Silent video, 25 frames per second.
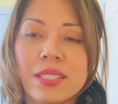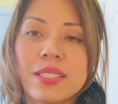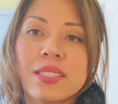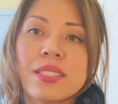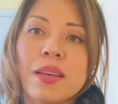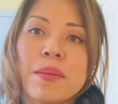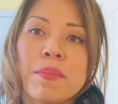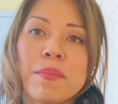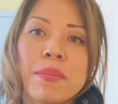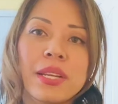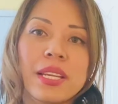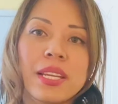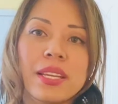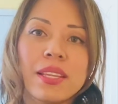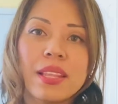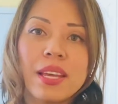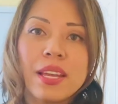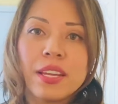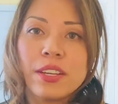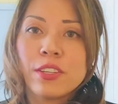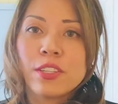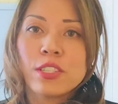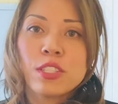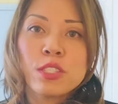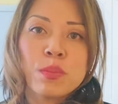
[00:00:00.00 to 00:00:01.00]
somebody
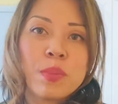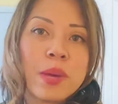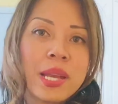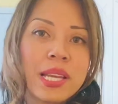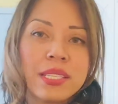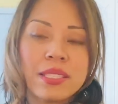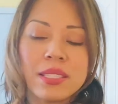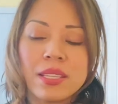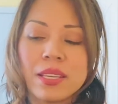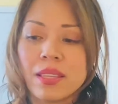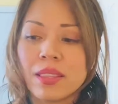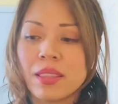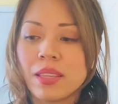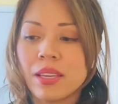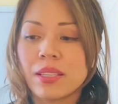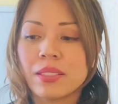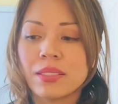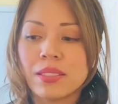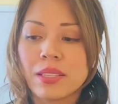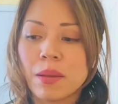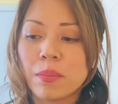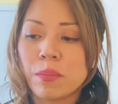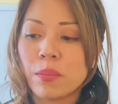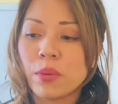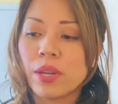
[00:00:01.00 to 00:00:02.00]
that you're spicing
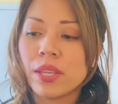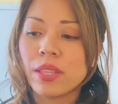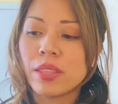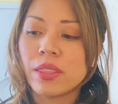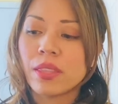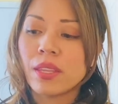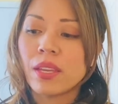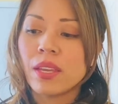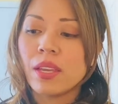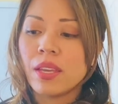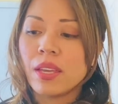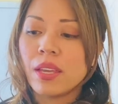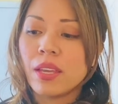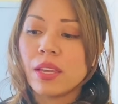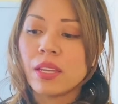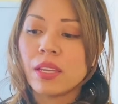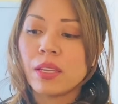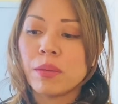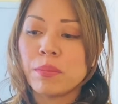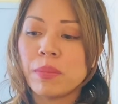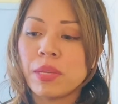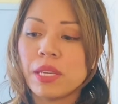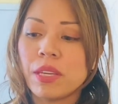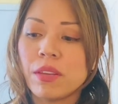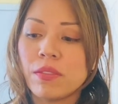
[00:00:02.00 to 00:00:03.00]
things up with. It
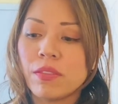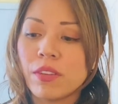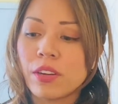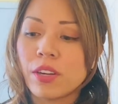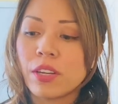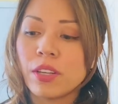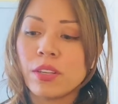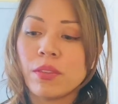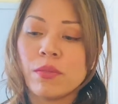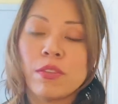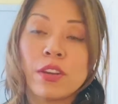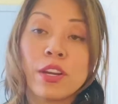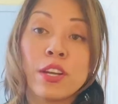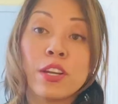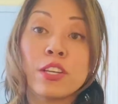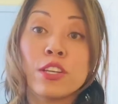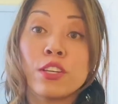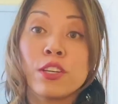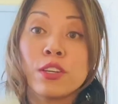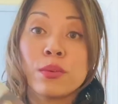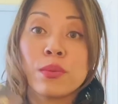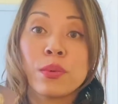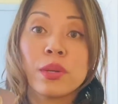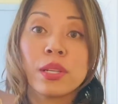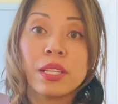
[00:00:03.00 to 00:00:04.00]
can be a very, very
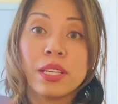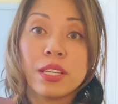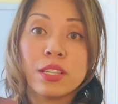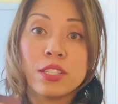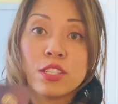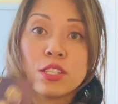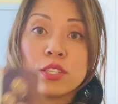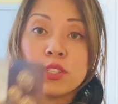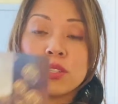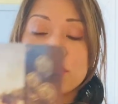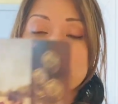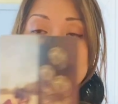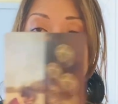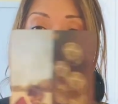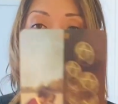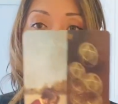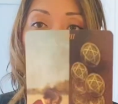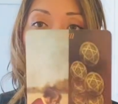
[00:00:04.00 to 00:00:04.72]
good relationship for